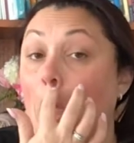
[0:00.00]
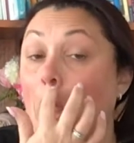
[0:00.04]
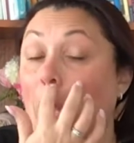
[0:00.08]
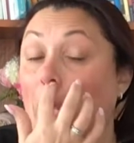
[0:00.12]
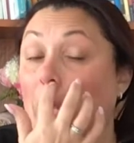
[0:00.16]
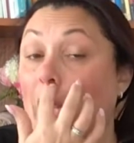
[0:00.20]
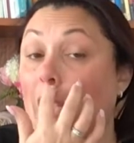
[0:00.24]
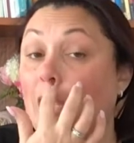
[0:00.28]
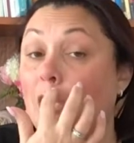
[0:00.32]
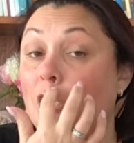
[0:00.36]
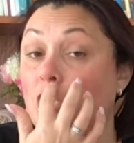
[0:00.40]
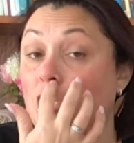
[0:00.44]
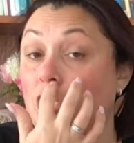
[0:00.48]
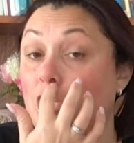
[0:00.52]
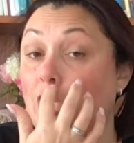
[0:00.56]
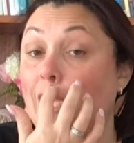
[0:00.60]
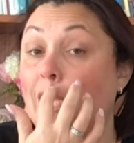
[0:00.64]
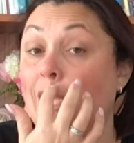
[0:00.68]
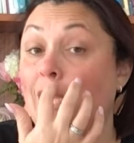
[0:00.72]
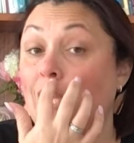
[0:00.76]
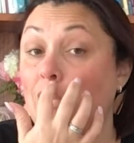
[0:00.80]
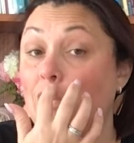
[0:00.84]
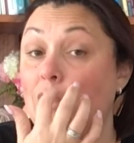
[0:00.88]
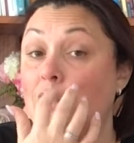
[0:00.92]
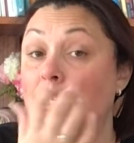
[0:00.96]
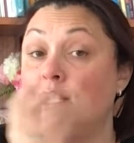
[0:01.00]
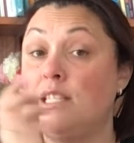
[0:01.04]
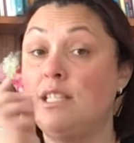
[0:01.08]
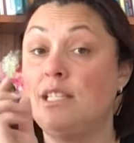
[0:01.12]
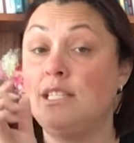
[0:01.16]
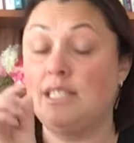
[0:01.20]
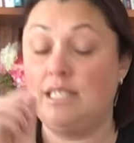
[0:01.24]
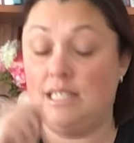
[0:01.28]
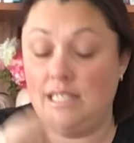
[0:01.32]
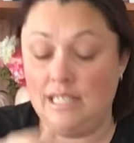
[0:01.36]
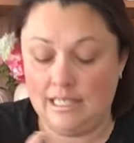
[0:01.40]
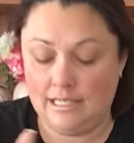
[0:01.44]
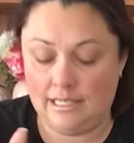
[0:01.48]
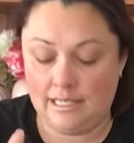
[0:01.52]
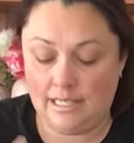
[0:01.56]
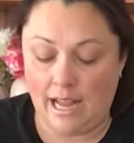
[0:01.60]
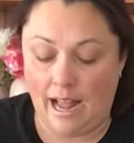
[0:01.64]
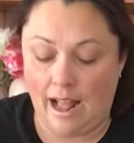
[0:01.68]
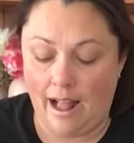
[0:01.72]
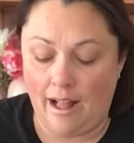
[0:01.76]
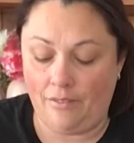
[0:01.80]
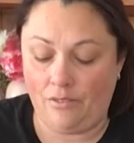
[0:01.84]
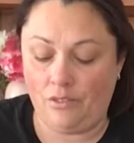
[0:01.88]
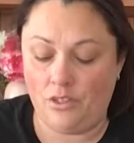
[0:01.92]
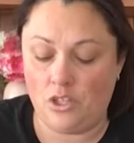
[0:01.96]
Now, she uses this
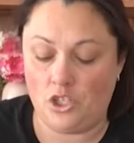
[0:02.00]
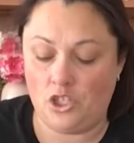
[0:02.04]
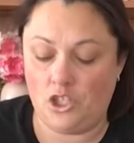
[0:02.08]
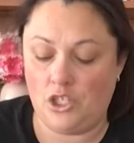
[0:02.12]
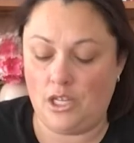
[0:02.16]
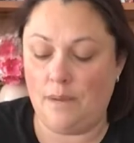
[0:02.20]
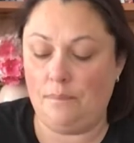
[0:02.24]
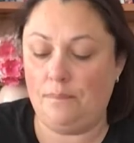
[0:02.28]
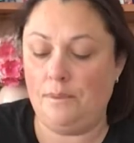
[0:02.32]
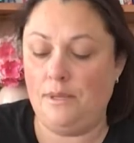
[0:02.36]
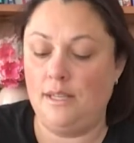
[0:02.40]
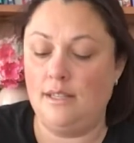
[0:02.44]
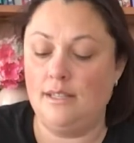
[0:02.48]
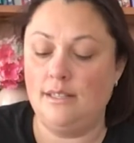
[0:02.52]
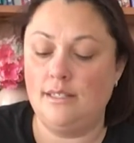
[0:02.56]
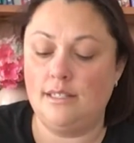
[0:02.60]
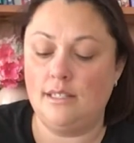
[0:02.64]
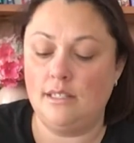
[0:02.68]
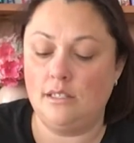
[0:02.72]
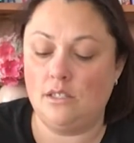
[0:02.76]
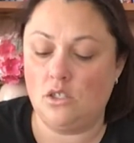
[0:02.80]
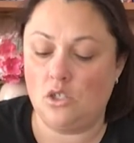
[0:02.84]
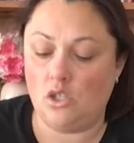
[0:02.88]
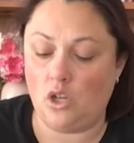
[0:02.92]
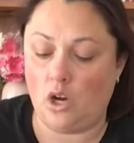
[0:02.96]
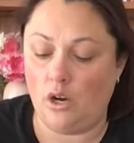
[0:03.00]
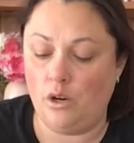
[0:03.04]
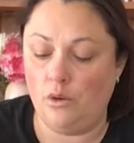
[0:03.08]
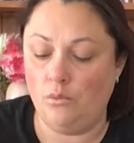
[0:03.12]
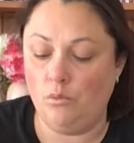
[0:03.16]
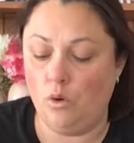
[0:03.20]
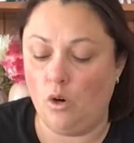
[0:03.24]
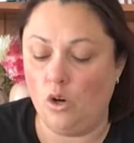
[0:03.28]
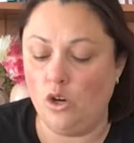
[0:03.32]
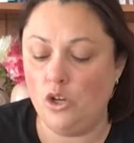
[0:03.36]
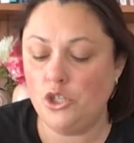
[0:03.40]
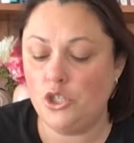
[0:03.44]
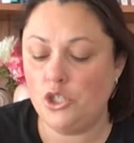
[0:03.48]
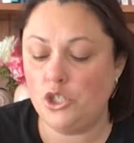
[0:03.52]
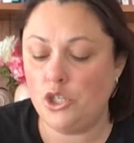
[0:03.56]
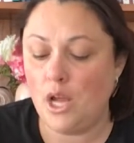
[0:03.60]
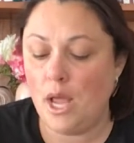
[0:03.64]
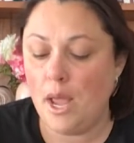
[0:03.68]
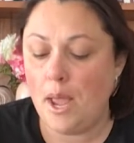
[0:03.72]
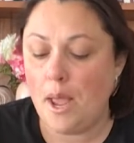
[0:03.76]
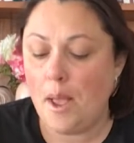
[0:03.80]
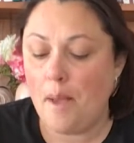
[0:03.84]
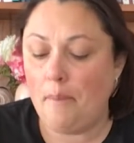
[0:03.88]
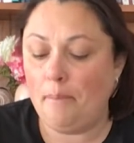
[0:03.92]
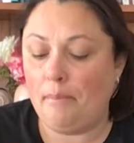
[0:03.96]
yarn, the Shepier's Stonewashed,
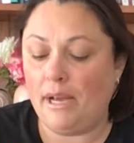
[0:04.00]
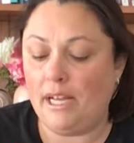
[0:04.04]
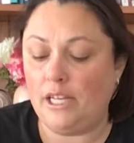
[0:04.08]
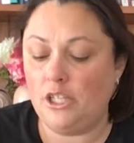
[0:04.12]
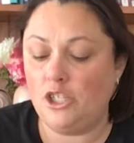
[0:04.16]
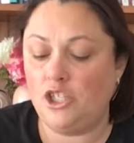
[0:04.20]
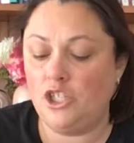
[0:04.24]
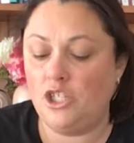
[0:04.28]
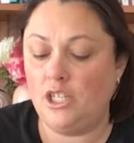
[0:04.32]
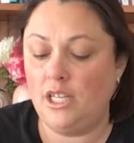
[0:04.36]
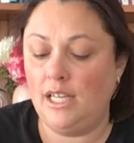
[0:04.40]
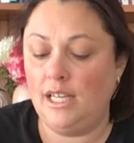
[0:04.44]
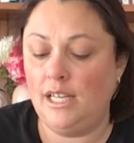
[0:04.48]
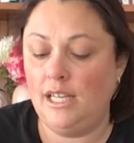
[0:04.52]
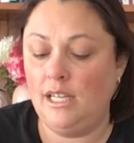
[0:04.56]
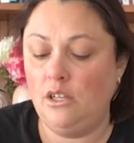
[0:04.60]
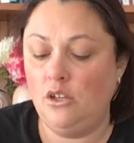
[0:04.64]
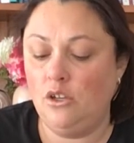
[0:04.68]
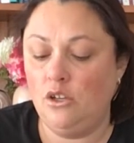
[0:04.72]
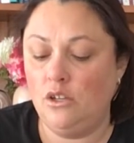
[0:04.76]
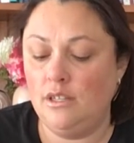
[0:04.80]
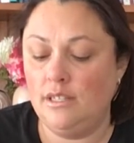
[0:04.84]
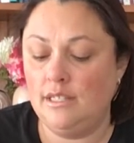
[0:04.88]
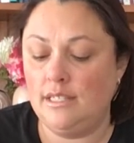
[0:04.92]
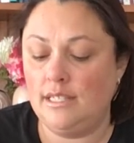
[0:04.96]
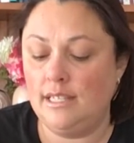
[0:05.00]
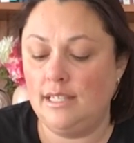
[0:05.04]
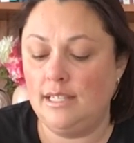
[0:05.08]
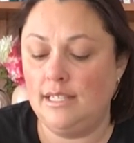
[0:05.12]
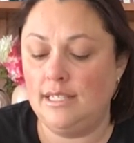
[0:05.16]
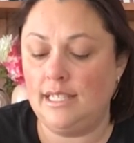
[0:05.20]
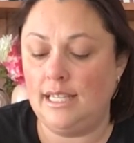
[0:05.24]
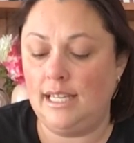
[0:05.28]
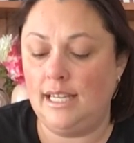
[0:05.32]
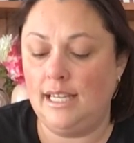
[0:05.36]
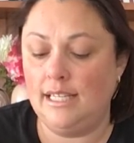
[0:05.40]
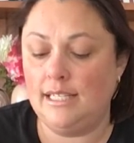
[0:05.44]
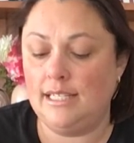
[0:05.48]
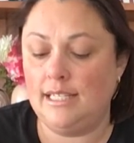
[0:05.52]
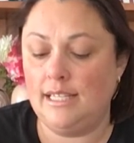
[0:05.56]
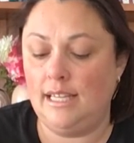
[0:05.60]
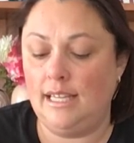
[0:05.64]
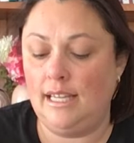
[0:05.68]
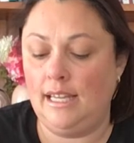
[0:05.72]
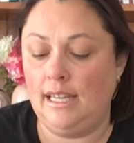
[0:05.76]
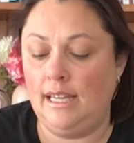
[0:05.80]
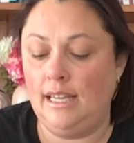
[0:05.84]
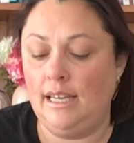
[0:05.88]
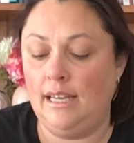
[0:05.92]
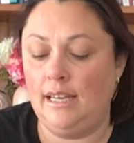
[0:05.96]
but she uses it
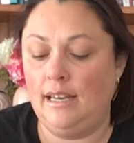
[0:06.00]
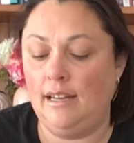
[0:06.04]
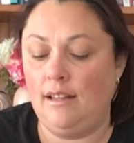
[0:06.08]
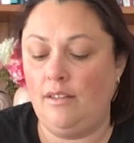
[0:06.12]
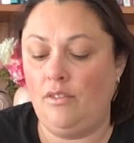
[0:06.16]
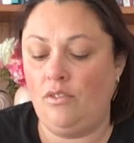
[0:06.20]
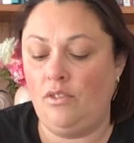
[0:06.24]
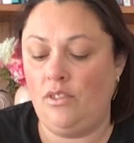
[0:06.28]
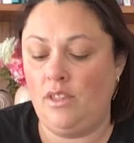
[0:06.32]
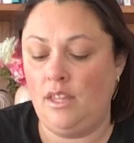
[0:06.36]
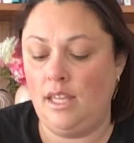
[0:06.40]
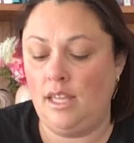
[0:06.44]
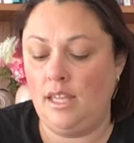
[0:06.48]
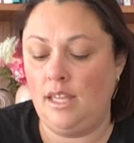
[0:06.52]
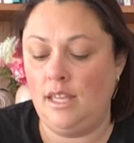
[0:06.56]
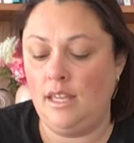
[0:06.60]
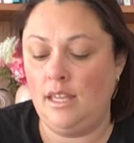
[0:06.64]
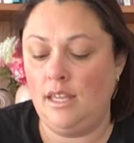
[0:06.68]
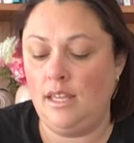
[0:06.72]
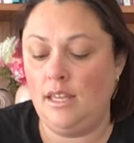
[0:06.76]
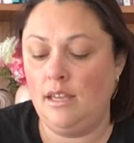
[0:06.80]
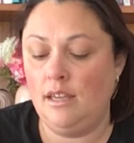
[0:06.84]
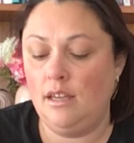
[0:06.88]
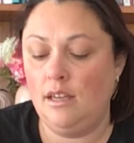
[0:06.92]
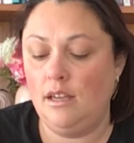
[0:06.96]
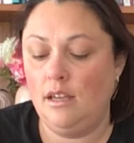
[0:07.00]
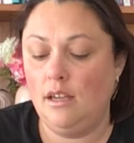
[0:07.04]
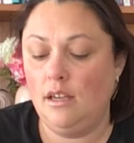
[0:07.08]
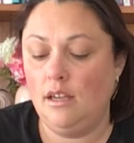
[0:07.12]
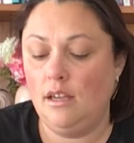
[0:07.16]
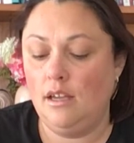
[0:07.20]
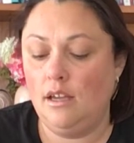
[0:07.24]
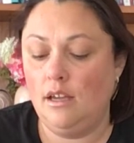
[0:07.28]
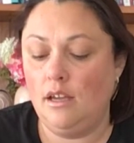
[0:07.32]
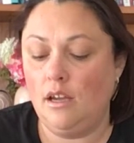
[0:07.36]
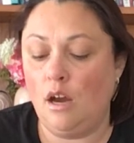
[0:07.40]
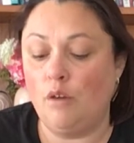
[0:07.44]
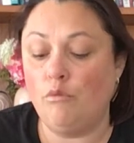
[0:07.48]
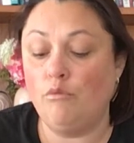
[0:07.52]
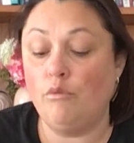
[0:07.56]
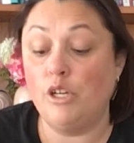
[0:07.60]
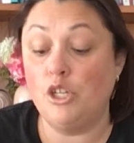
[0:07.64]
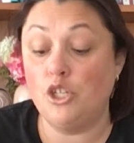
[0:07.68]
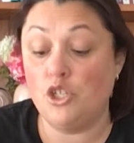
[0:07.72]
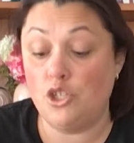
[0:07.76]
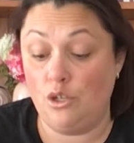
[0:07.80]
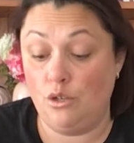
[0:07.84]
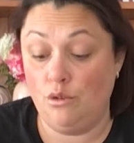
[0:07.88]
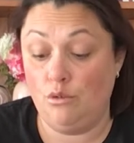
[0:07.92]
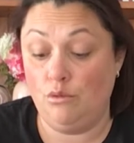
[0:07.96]
in the
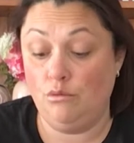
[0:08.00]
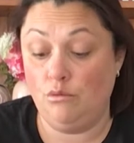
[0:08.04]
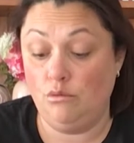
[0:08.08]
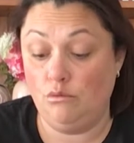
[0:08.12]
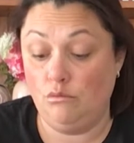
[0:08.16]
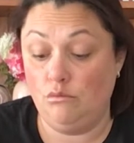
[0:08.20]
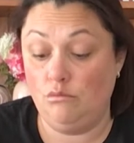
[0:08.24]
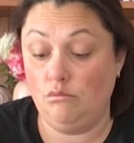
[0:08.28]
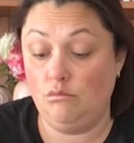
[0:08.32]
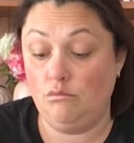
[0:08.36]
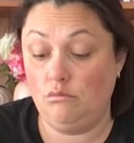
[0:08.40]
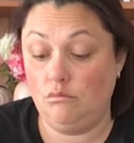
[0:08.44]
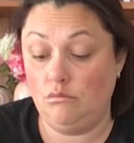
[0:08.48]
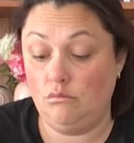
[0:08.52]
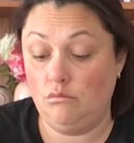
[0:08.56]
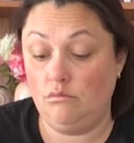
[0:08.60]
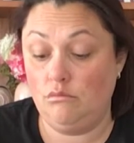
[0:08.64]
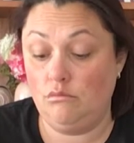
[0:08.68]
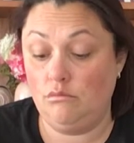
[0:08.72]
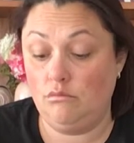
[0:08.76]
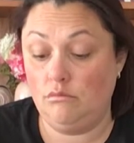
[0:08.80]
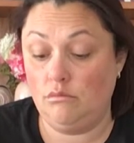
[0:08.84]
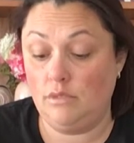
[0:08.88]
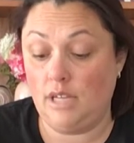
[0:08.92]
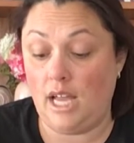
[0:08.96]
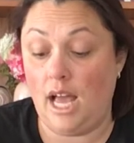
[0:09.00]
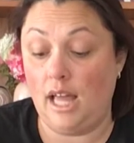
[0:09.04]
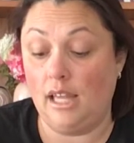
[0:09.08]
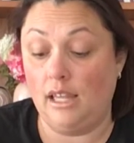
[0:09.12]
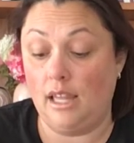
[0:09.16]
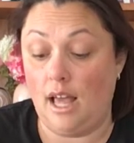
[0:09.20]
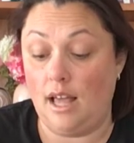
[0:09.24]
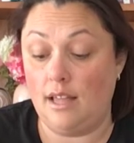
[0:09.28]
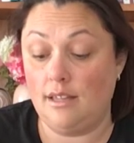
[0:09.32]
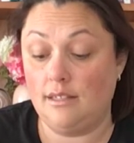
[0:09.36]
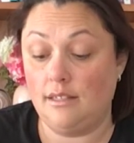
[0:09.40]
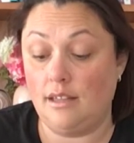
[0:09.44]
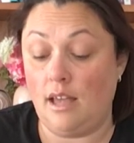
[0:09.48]
original color.